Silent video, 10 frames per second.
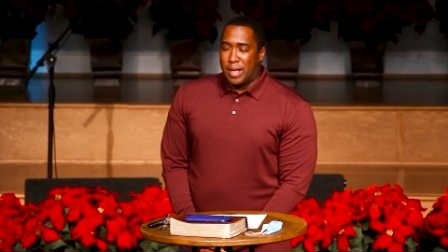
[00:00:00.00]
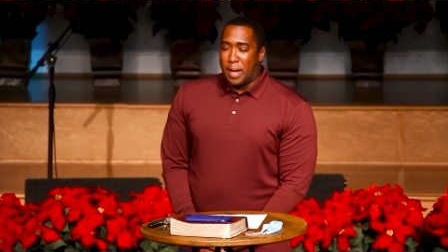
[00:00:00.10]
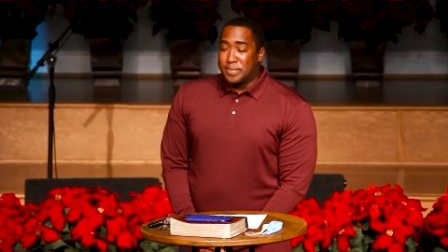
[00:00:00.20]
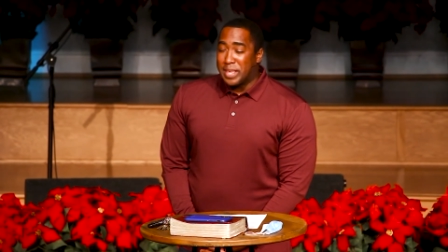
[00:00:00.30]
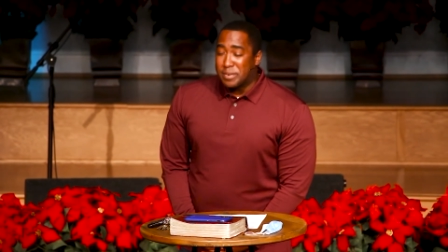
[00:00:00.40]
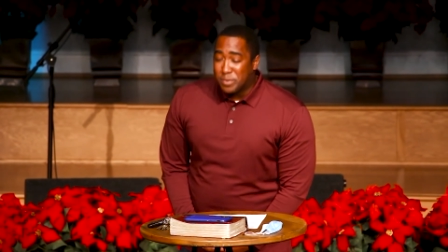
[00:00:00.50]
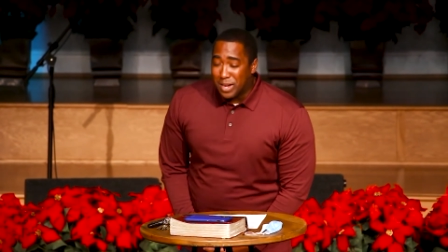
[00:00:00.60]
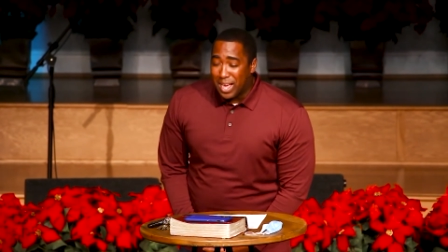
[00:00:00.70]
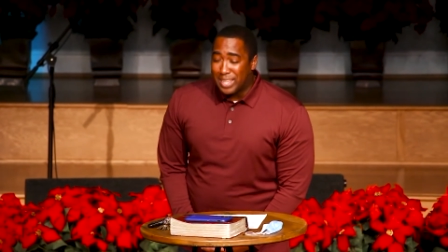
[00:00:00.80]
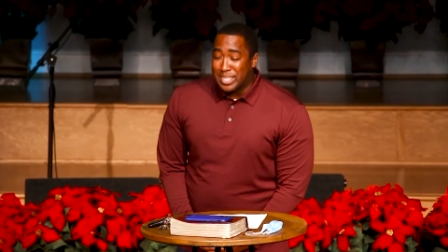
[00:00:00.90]
I'm
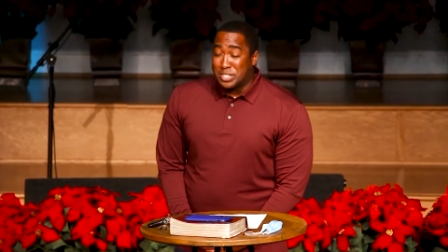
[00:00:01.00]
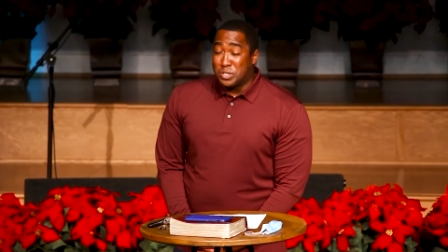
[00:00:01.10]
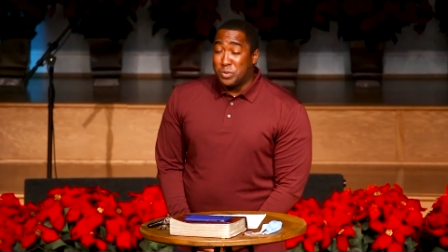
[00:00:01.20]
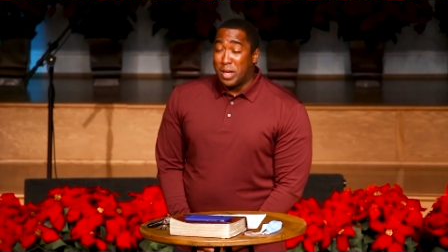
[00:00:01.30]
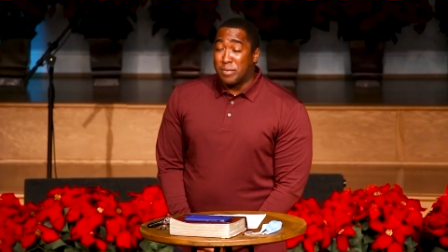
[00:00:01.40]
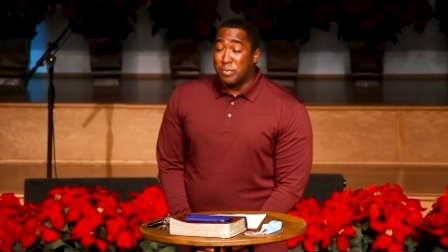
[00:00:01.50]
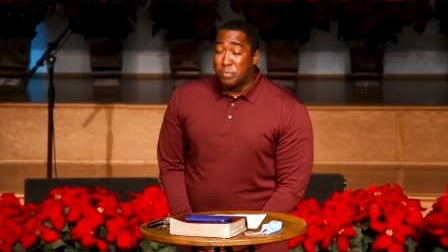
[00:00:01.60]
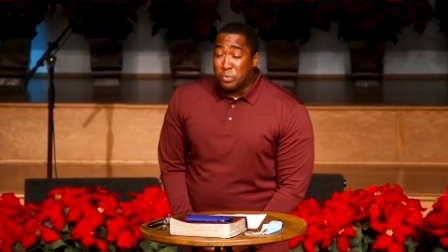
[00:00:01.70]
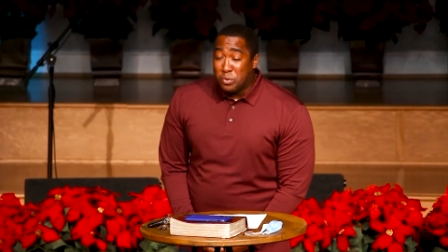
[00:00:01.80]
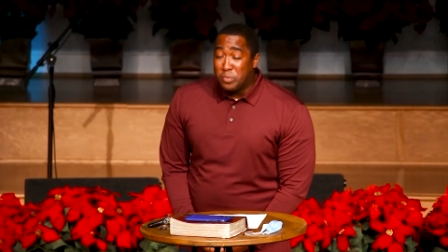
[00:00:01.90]
thankful, God, that you have
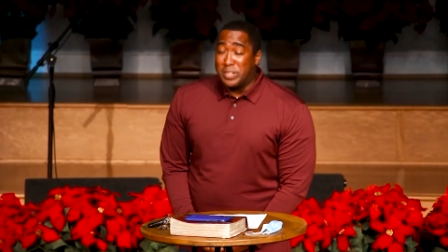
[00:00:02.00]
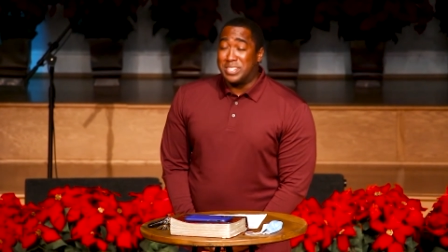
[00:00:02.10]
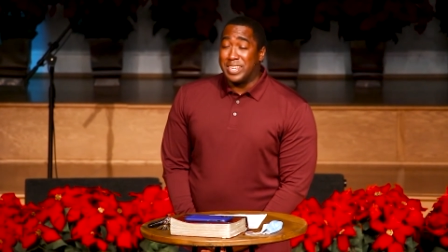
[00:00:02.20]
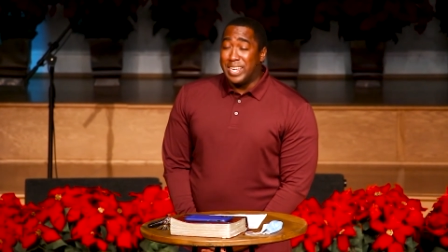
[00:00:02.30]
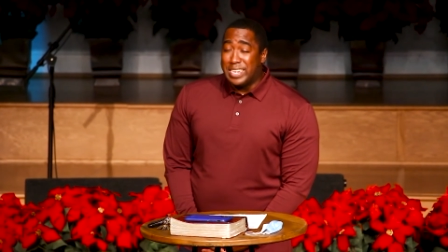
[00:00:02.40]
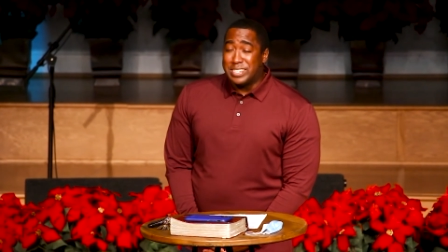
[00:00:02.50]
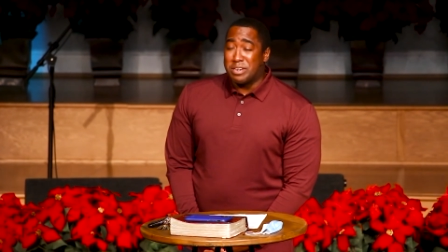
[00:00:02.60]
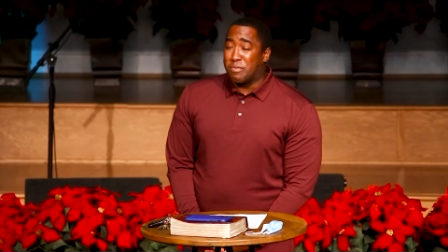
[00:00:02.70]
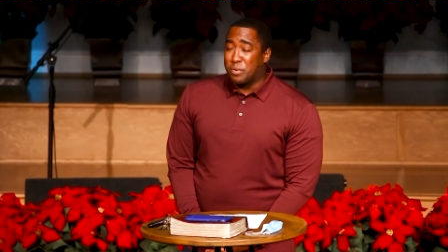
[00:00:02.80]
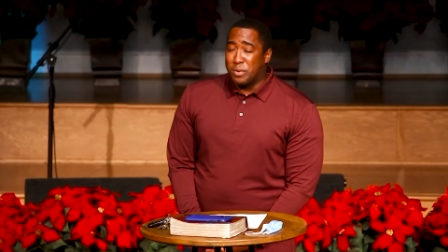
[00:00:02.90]
proven to each
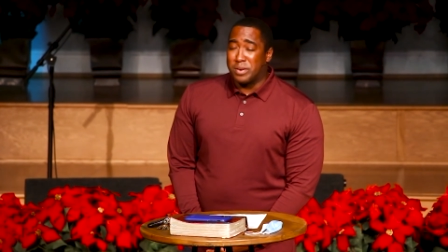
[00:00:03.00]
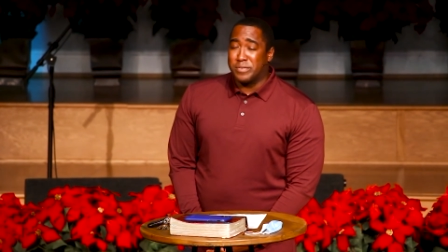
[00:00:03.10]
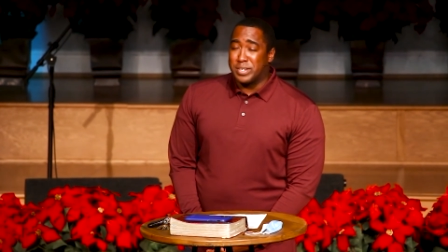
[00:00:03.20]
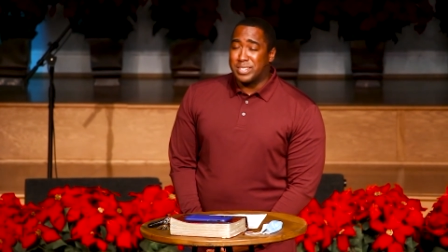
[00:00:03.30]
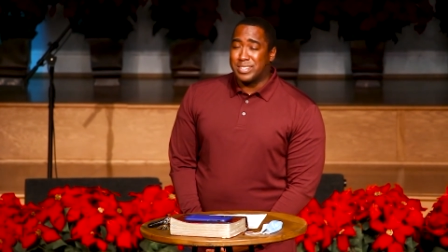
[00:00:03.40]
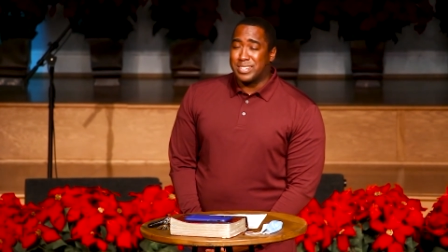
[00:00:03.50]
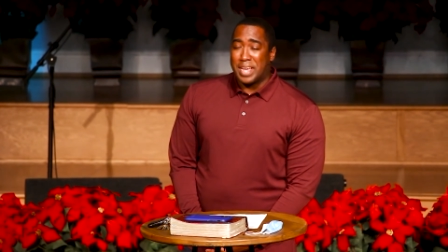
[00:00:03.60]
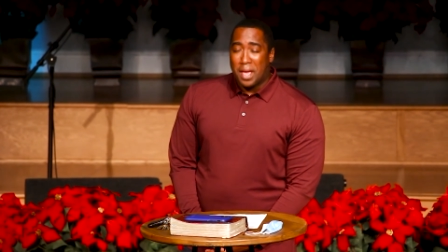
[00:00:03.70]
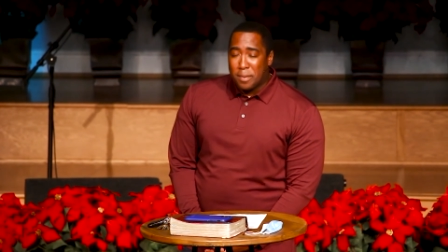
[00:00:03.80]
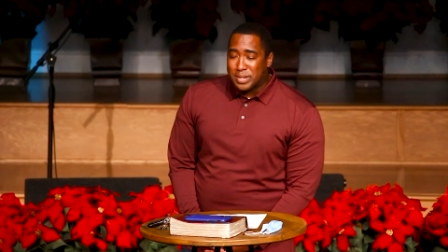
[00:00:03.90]
and every one of us
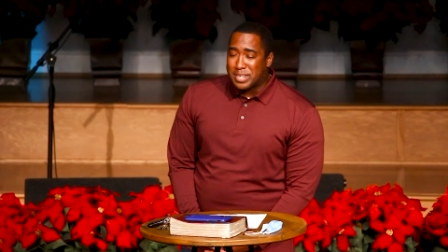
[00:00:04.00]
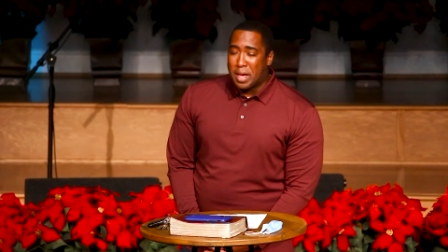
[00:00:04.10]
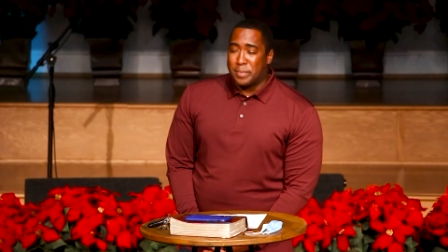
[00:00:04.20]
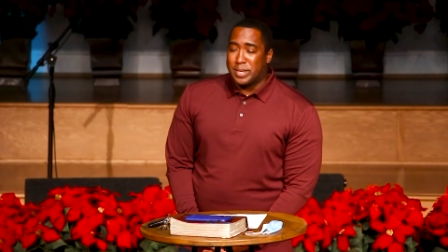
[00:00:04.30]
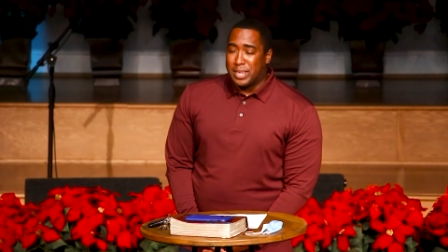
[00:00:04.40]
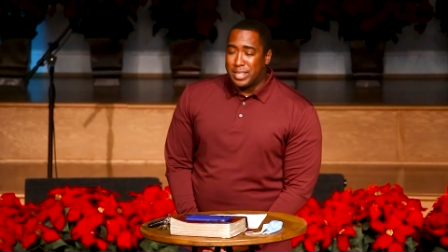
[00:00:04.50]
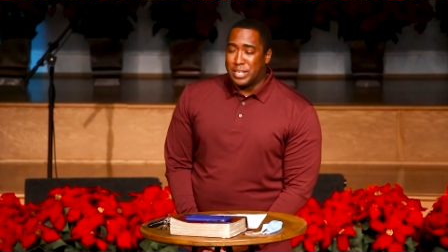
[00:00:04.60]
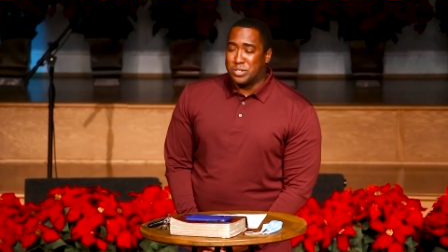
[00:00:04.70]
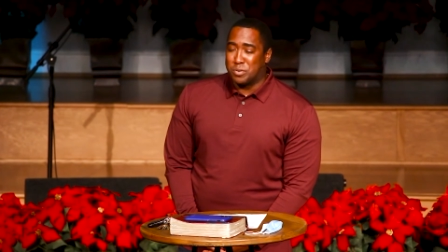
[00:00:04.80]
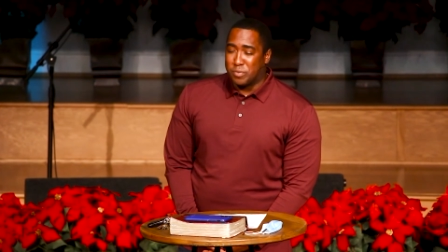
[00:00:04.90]
time and time again
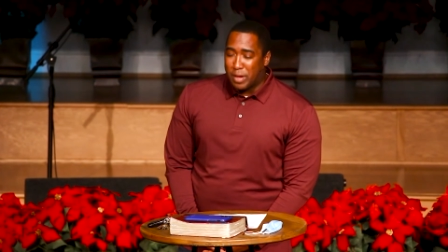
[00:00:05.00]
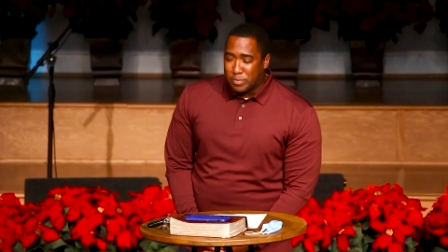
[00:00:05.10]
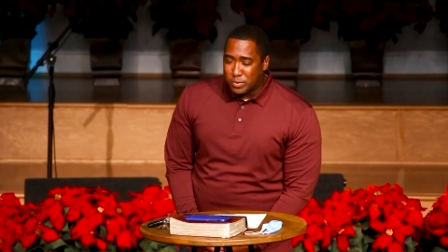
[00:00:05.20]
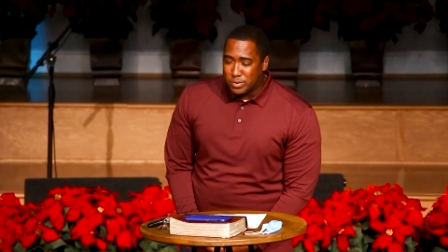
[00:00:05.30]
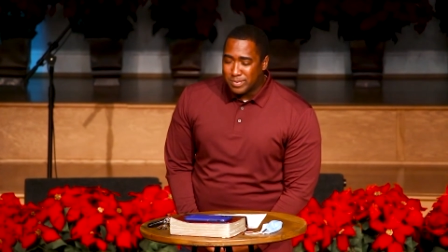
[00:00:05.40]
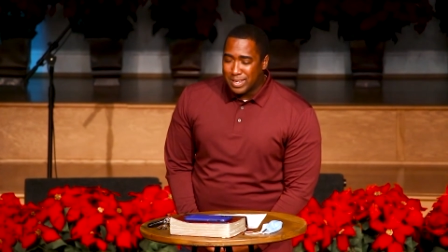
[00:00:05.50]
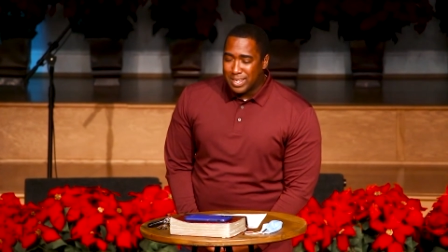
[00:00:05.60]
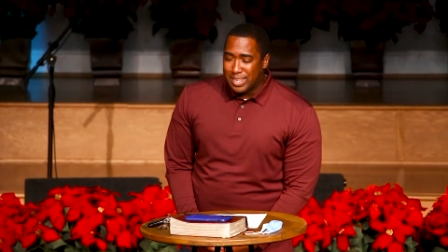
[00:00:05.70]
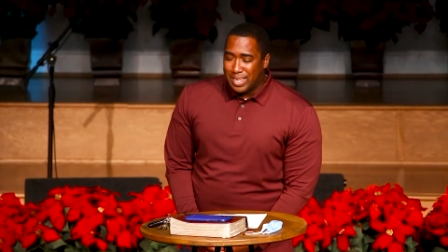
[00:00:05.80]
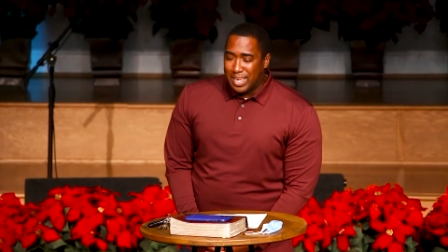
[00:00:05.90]
that you're faithful.
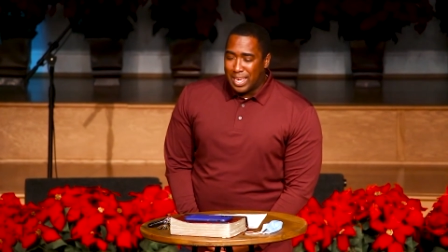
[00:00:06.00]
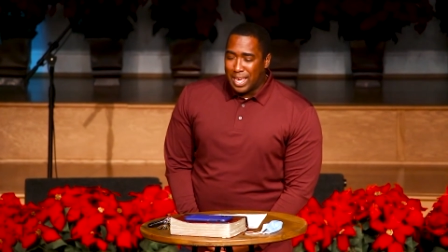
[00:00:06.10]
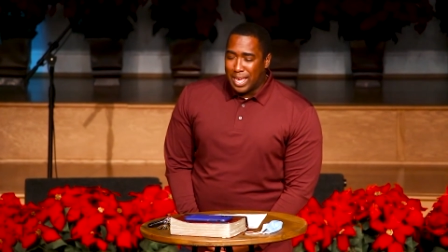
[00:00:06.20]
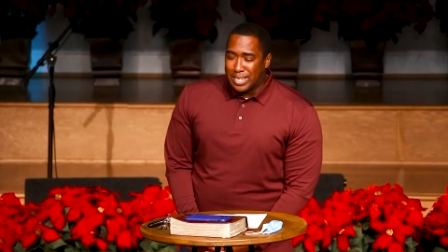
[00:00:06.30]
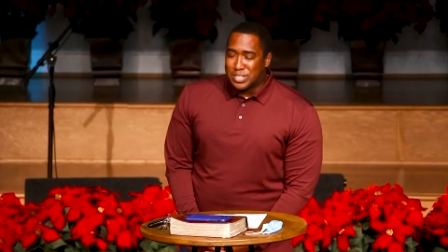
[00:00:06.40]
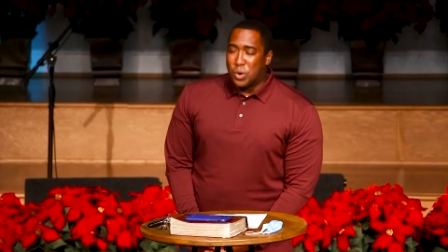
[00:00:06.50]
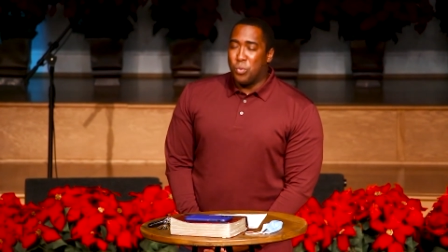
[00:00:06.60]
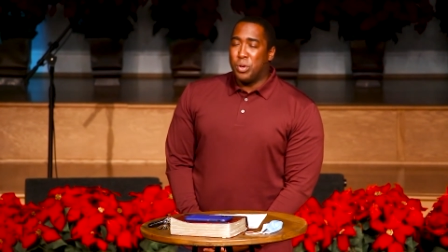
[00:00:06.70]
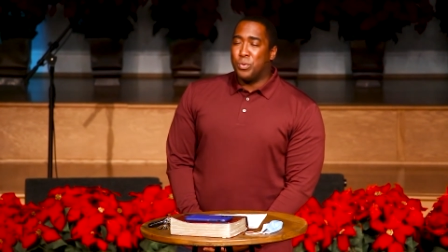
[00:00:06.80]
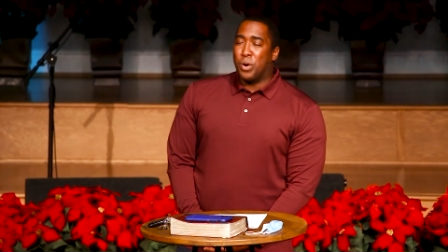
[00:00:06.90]
And so
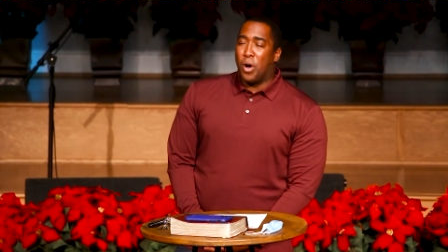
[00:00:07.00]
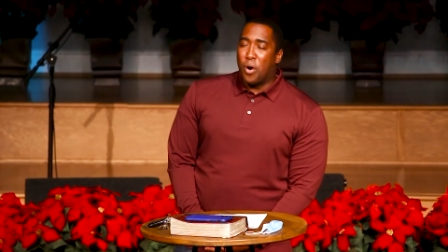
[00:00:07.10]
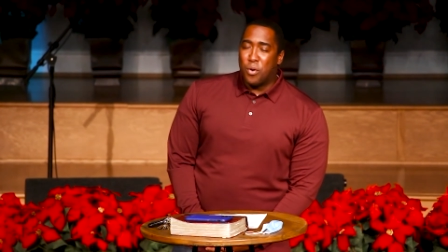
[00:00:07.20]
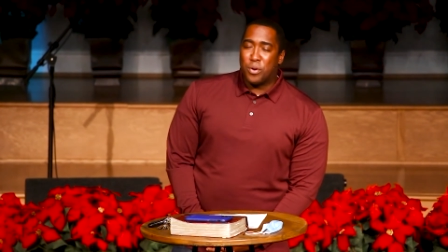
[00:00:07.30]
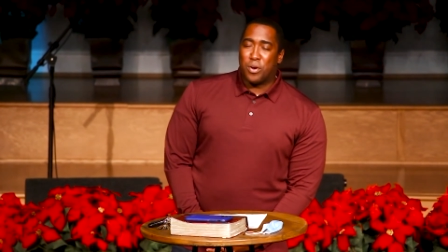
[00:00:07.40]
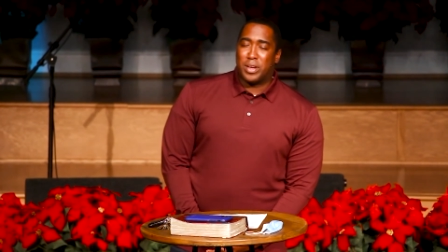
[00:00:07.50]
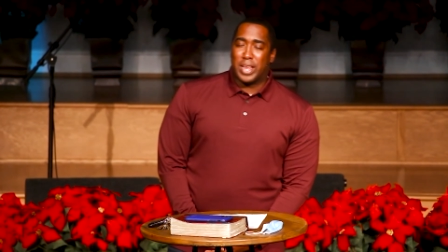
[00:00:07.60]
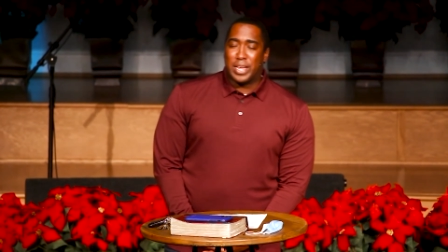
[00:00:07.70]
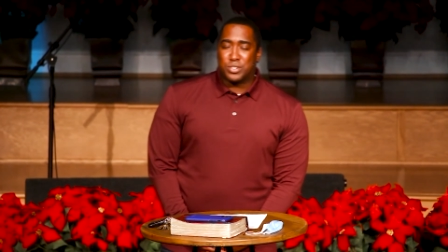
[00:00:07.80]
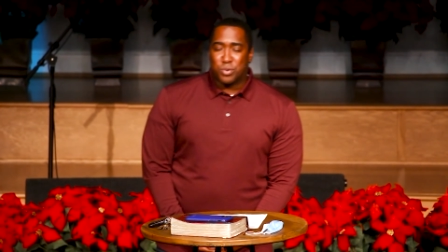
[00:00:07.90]
we will hold
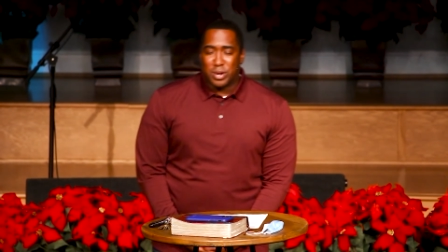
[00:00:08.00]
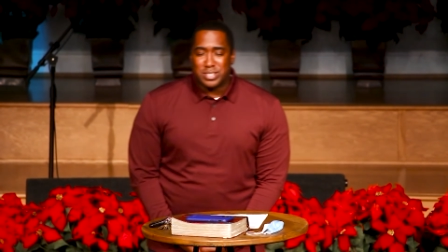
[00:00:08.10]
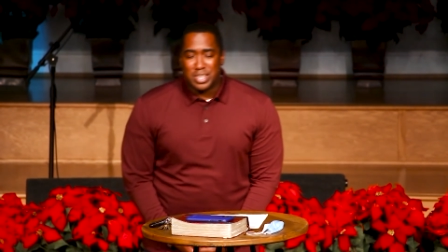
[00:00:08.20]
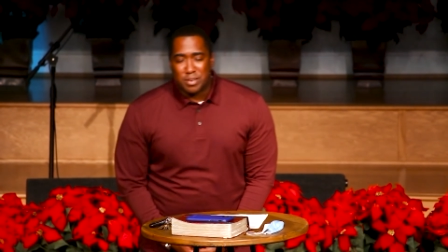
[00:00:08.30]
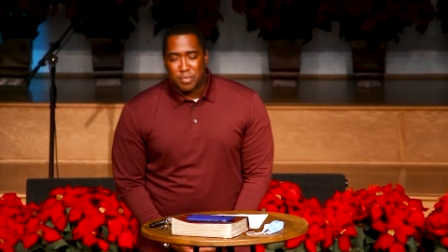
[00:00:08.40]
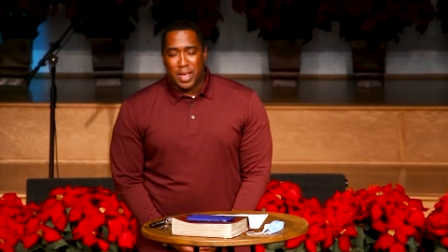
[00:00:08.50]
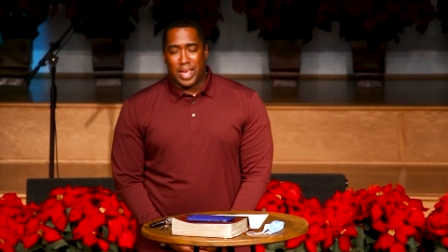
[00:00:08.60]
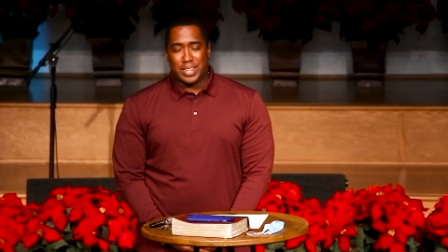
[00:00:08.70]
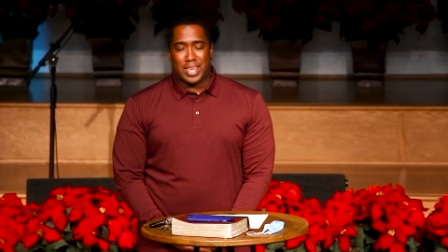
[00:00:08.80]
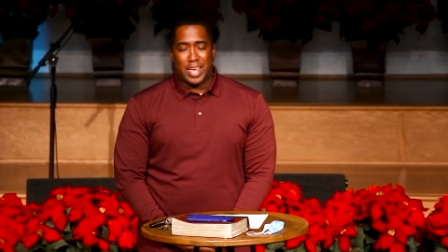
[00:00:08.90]
on and trust in the fact